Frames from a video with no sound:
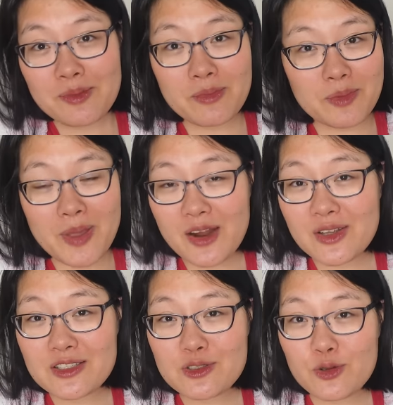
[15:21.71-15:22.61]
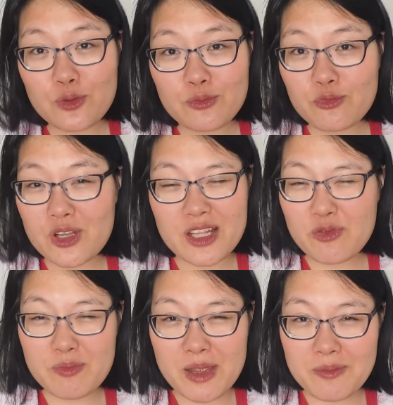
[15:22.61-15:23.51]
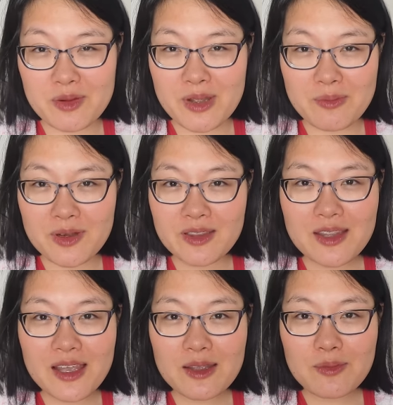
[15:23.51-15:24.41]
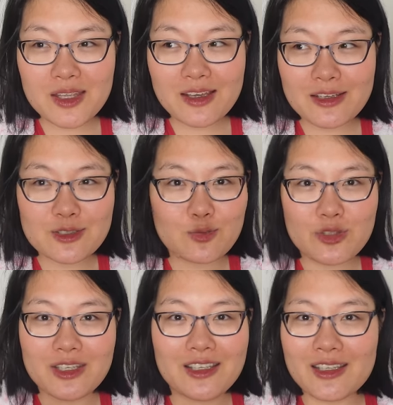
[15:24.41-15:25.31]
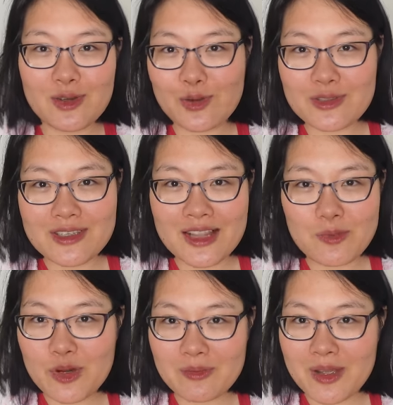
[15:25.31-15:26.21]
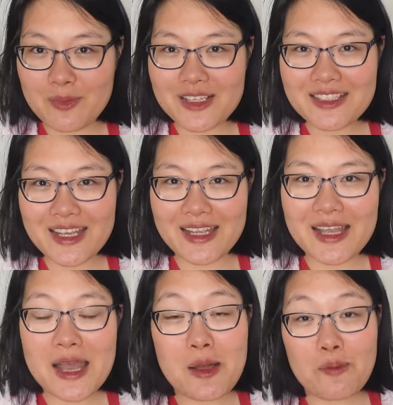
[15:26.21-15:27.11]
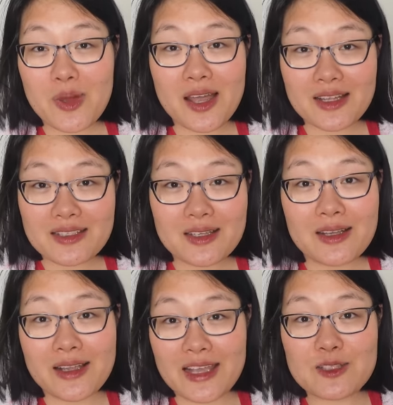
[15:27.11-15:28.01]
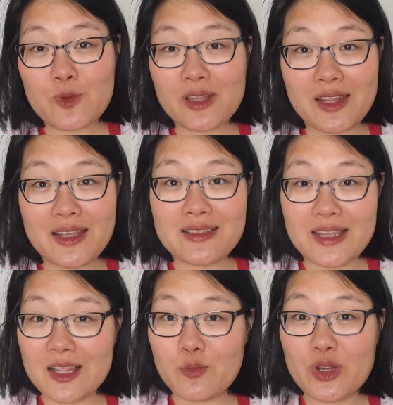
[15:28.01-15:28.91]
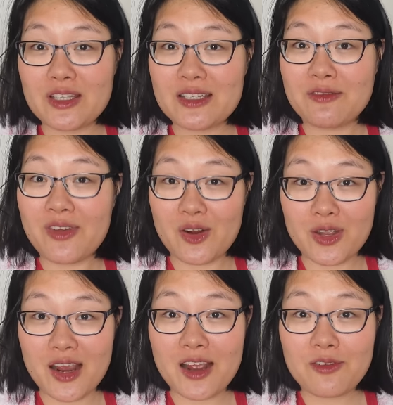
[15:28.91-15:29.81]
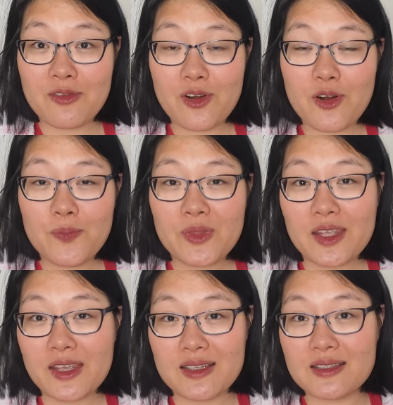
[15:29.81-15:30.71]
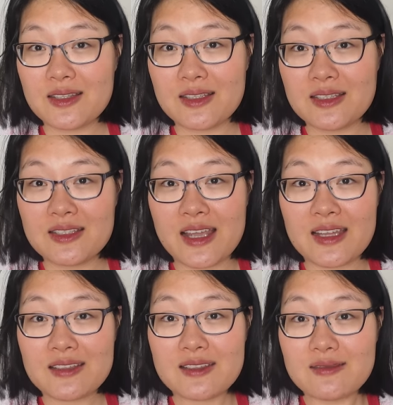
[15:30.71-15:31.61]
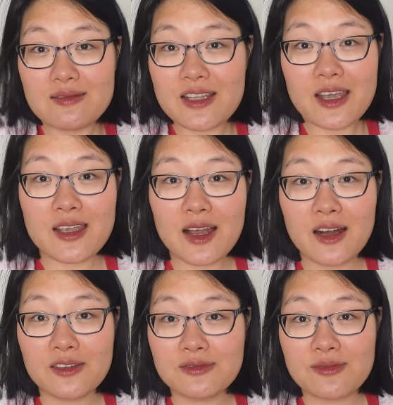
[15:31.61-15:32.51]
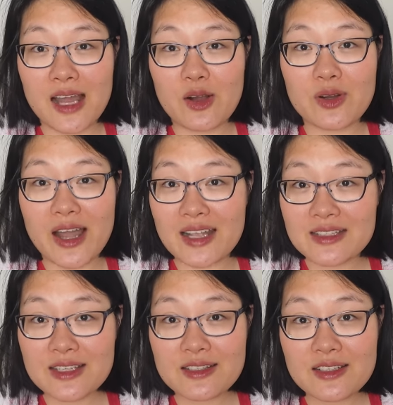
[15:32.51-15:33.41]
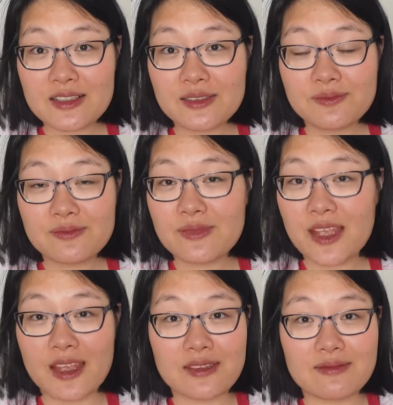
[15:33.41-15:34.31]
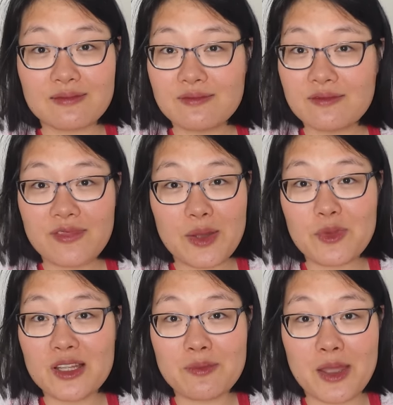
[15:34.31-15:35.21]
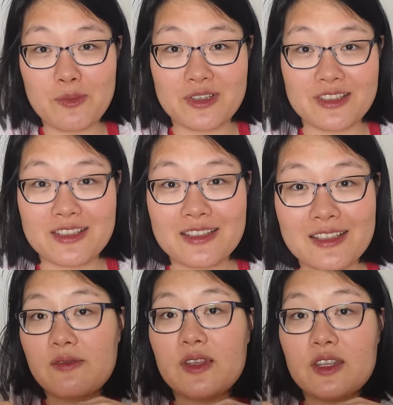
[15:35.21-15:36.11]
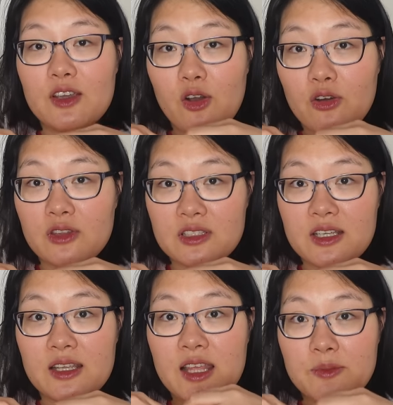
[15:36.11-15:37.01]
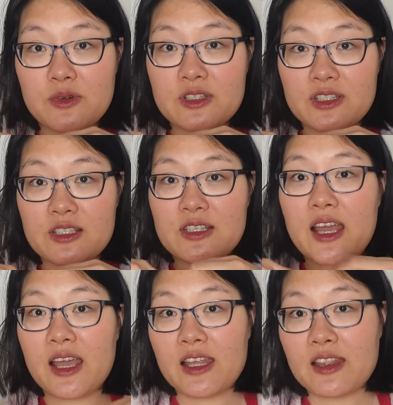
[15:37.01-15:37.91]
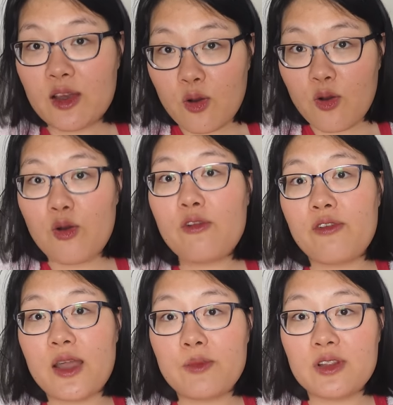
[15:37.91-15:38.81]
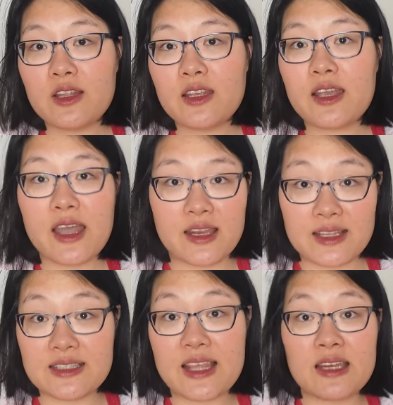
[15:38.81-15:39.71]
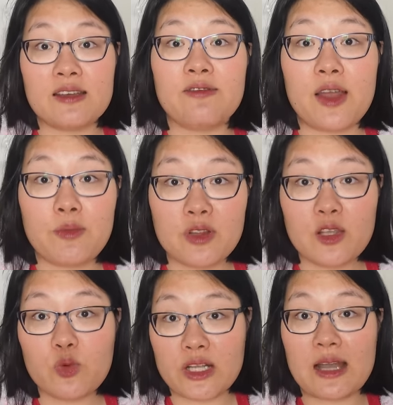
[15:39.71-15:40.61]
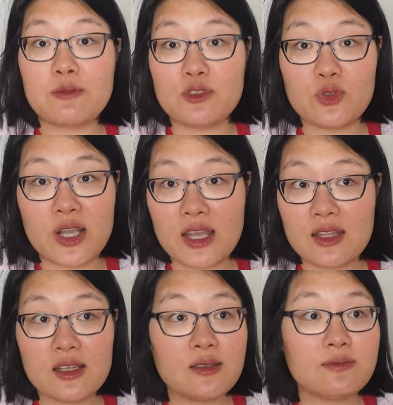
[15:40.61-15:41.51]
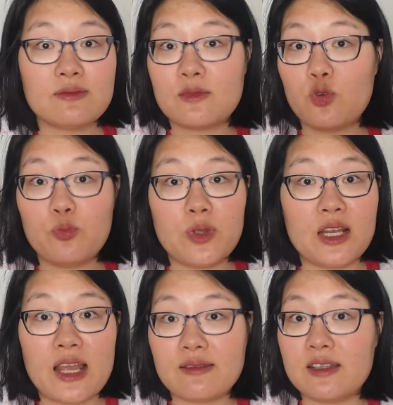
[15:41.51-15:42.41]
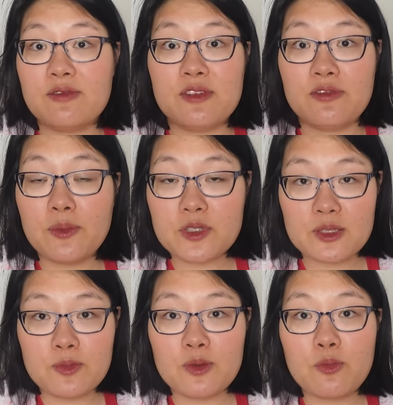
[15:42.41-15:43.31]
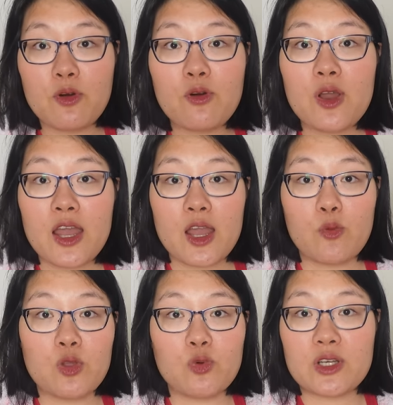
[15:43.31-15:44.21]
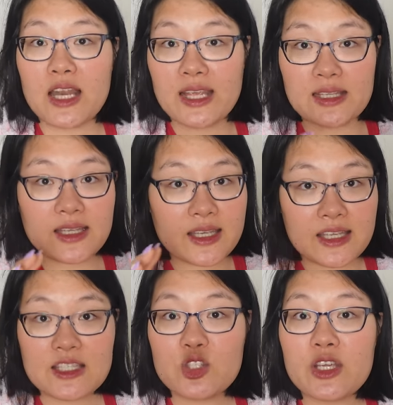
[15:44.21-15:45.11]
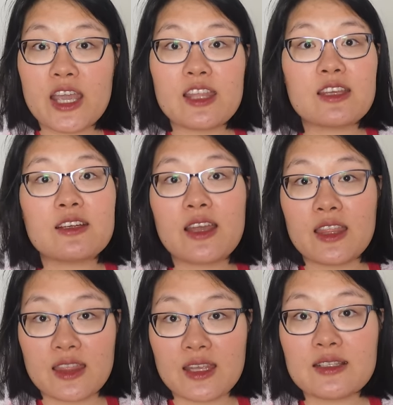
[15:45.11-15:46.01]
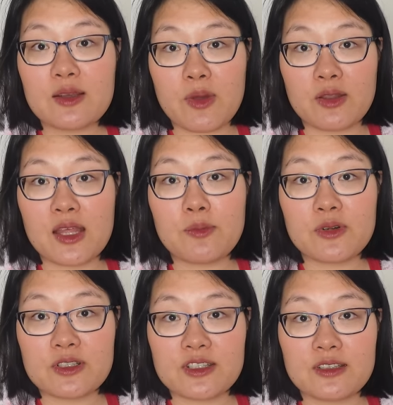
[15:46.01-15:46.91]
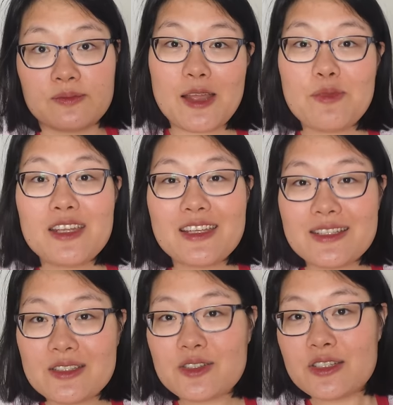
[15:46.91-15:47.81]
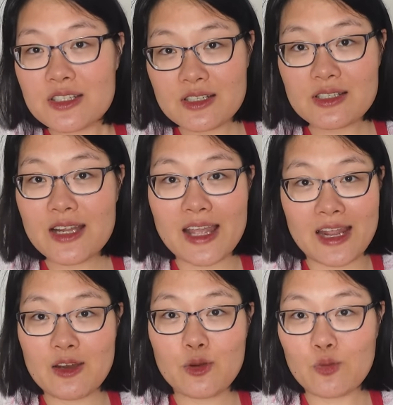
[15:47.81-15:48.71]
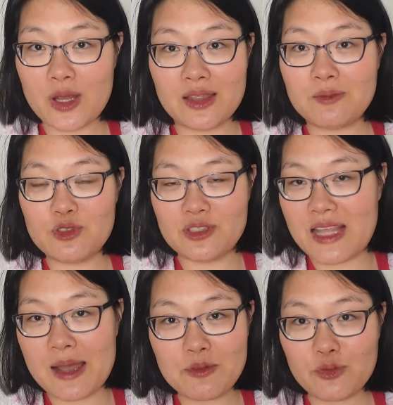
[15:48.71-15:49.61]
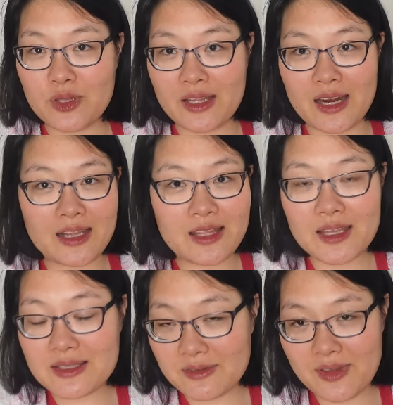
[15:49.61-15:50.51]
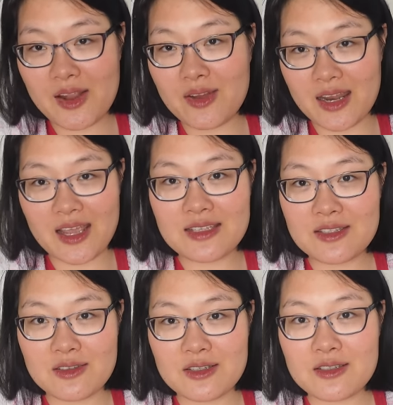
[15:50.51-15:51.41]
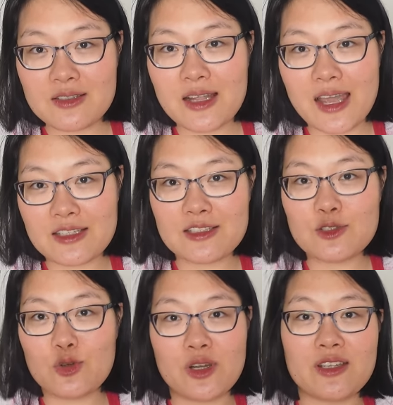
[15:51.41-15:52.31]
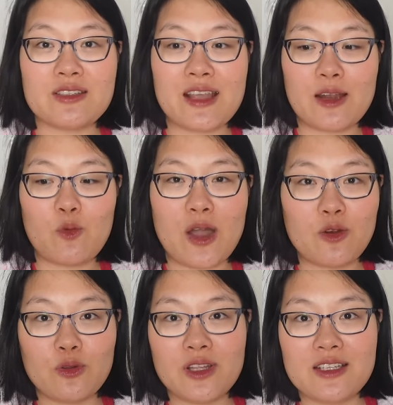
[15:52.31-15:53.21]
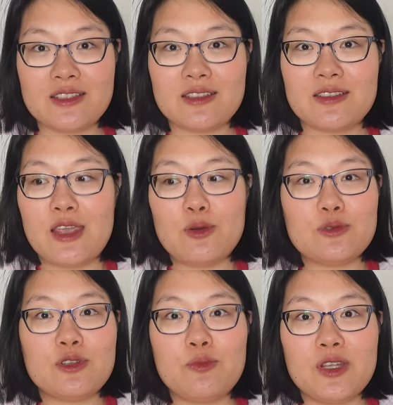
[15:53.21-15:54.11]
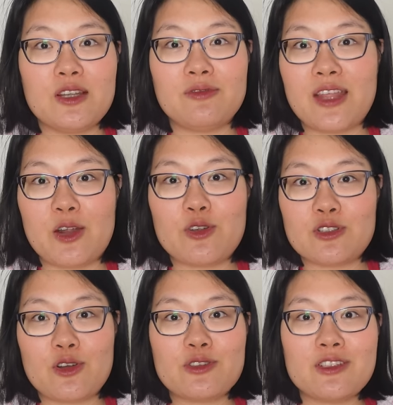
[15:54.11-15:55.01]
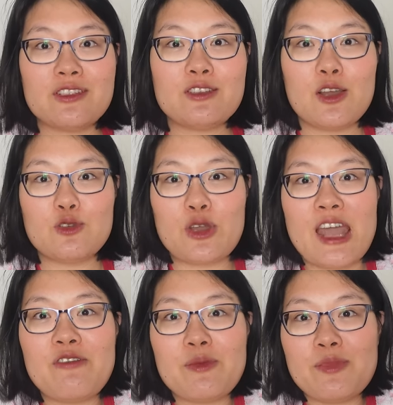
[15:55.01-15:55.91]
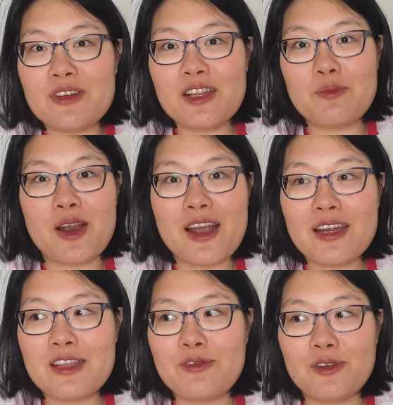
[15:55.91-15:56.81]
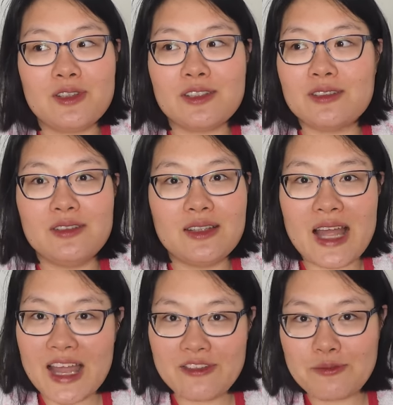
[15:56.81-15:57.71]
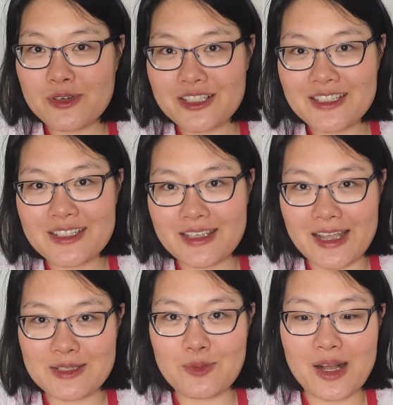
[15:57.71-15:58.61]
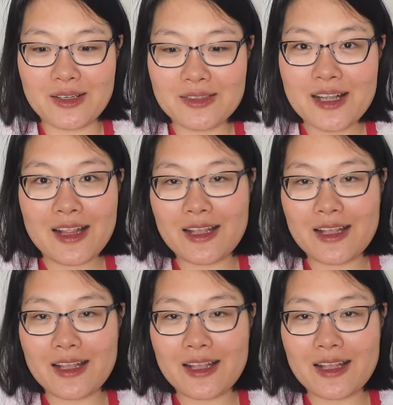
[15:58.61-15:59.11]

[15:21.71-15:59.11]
My parents don't really remember my birthday because we don't celebrate my birthday. But guess what they're celebrating very hard for? It's the death day of our ancestor and family members. Every year on the day that person died, the whole family and extended family would come together could be like even 50 people. We would like eat together and things about that person. I mean, it's tradition and I don't want them to stop doing that. I think it's a very nice tradition. I just don't understand why don't they just use a bit of their resources to have a birthday party for the live person as well.